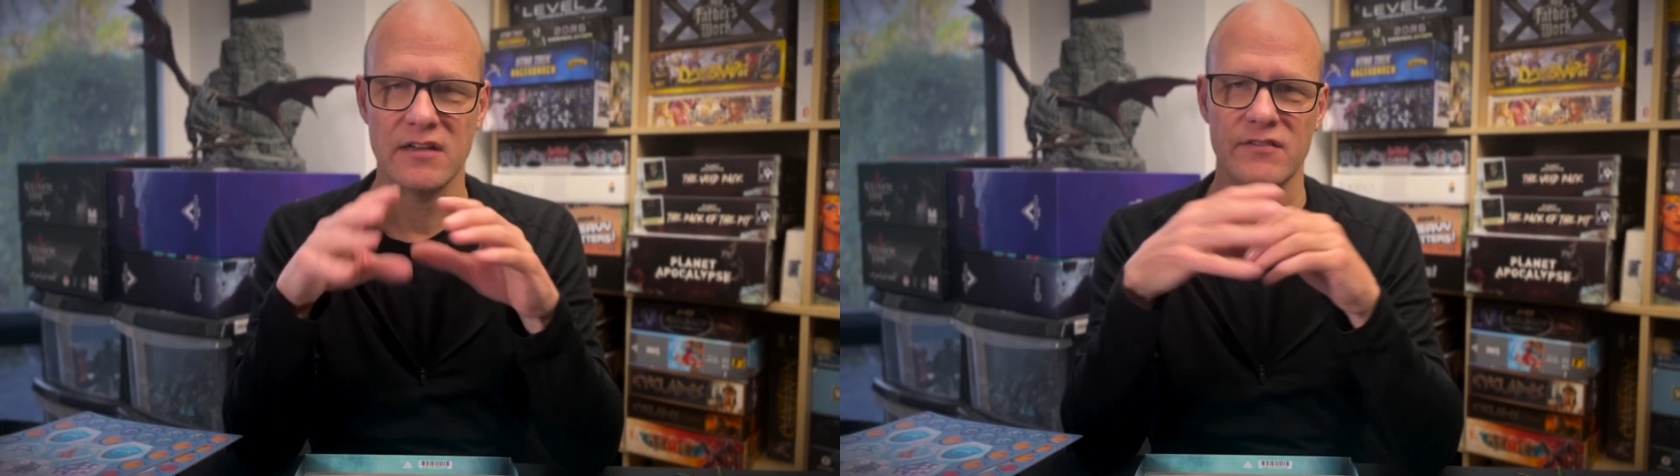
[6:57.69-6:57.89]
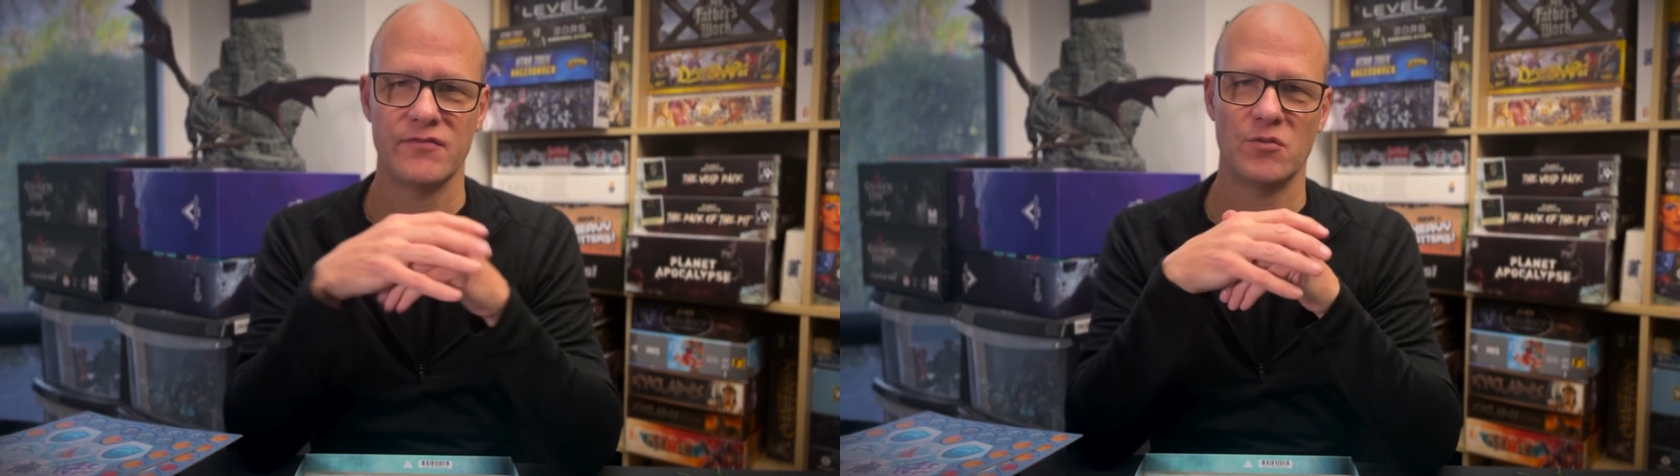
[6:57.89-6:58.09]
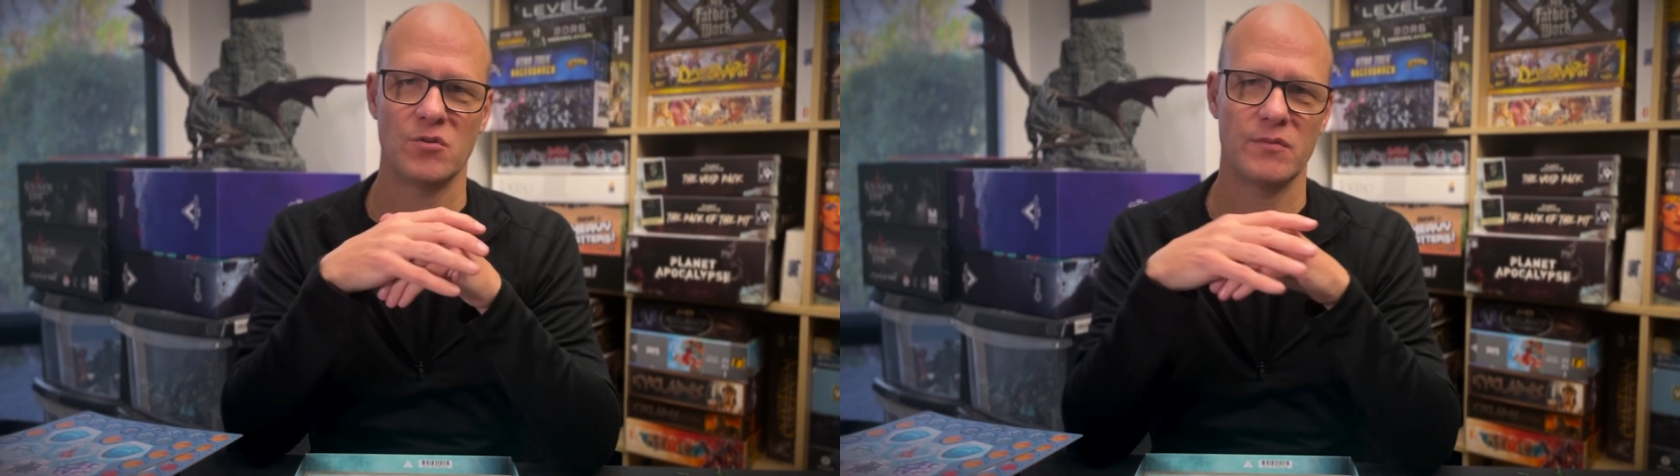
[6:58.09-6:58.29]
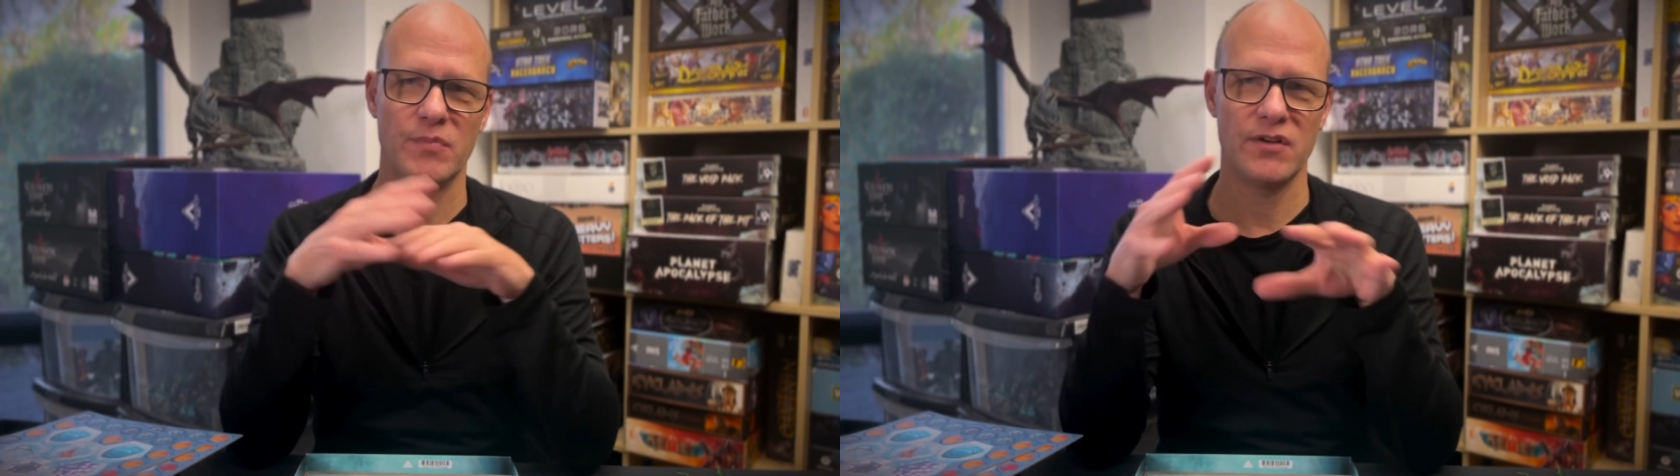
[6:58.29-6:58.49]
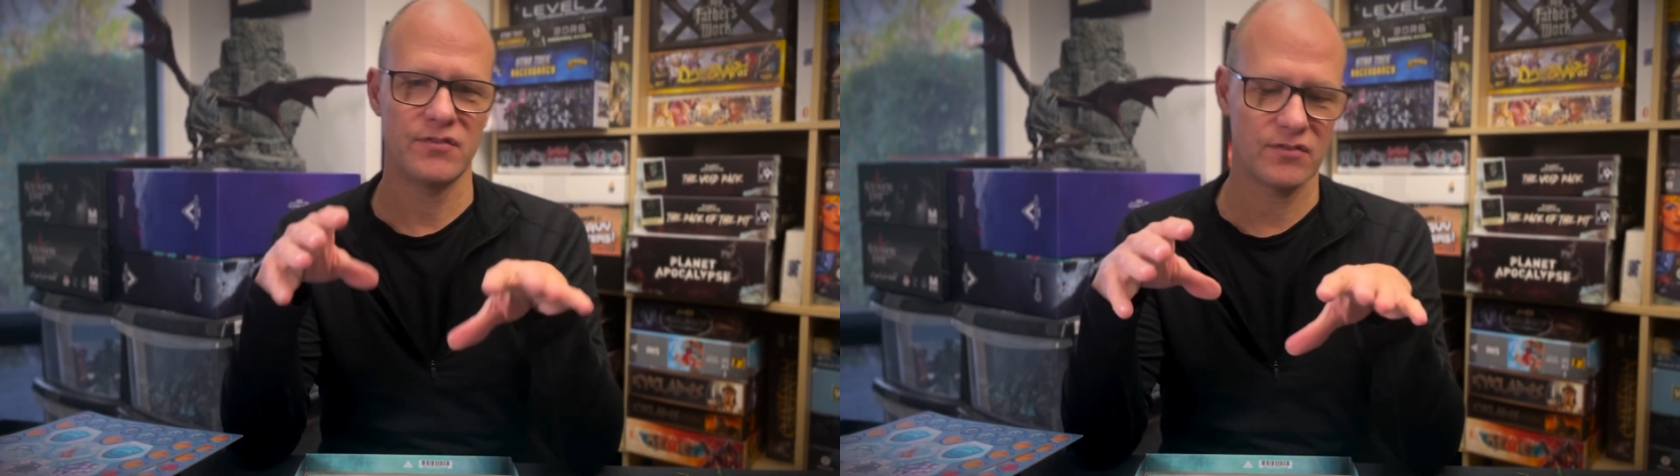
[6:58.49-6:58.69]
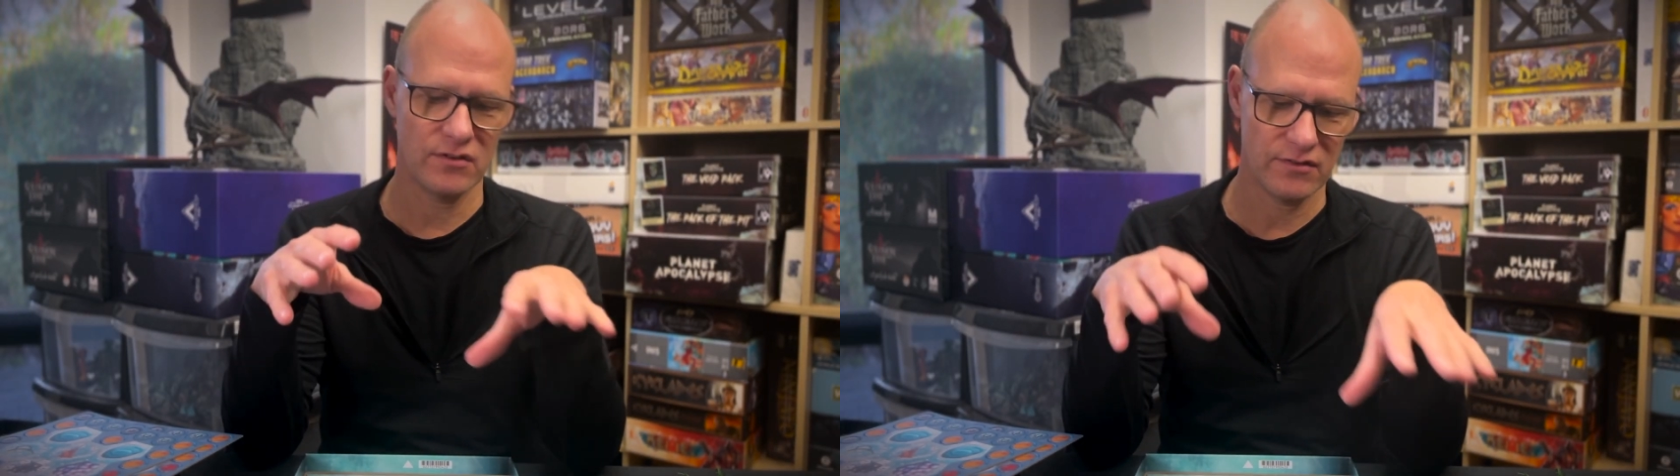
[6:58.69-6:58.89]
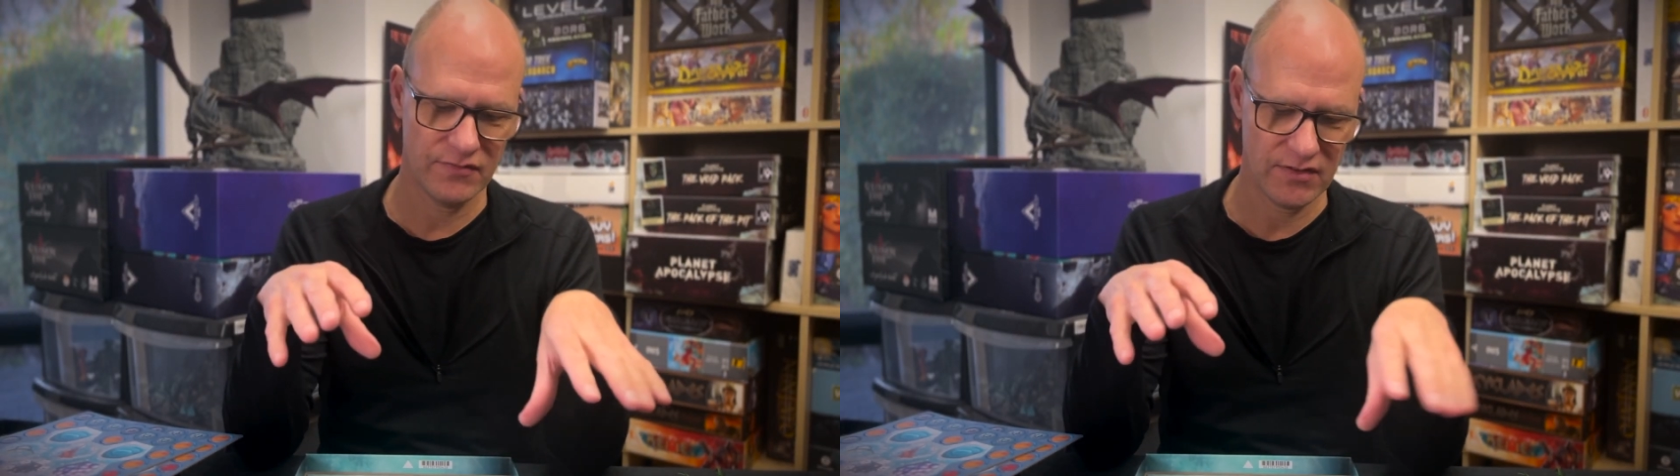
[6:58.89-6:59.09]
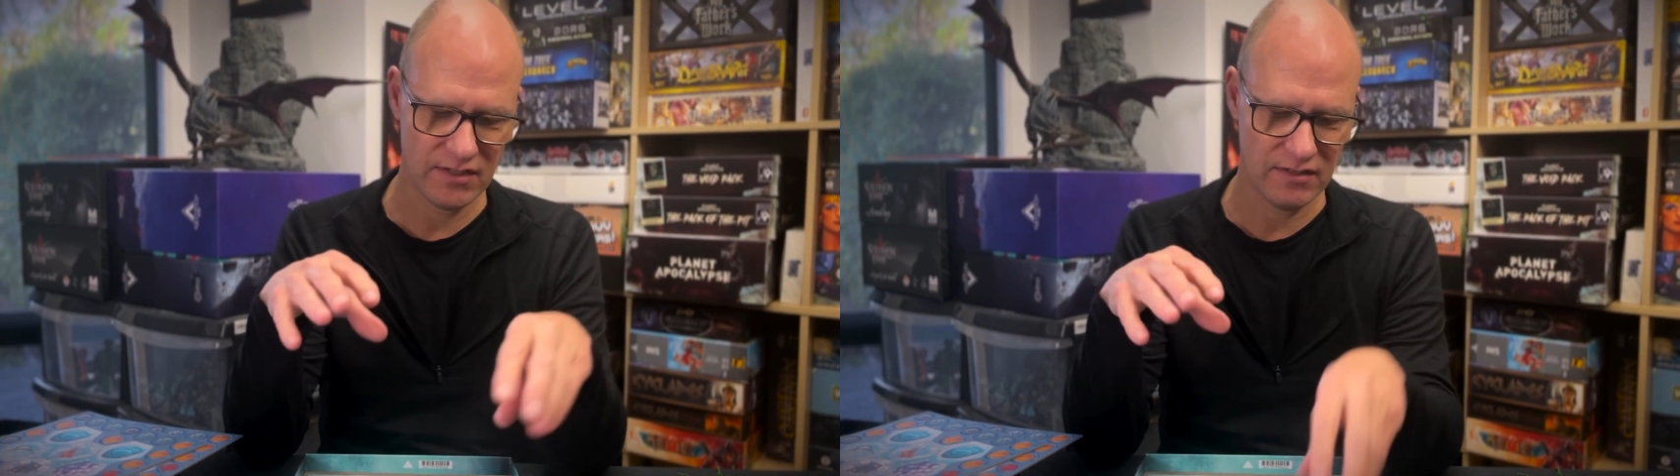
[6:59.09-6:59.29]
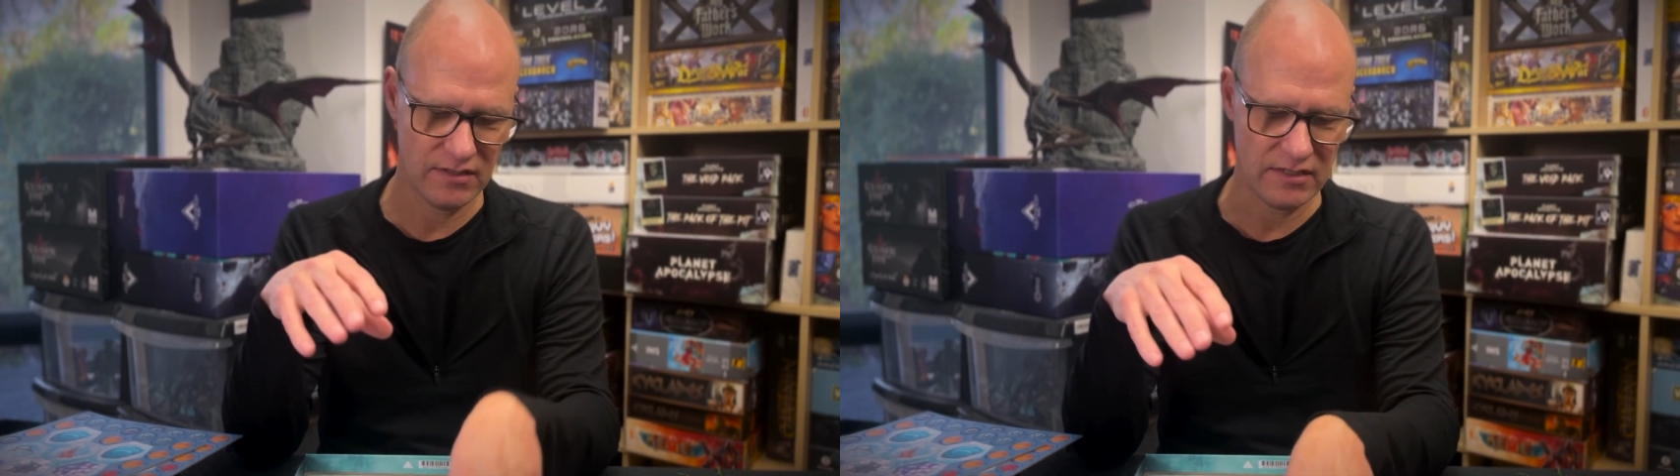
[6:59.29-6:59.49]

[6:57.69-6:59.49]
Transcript: for both of the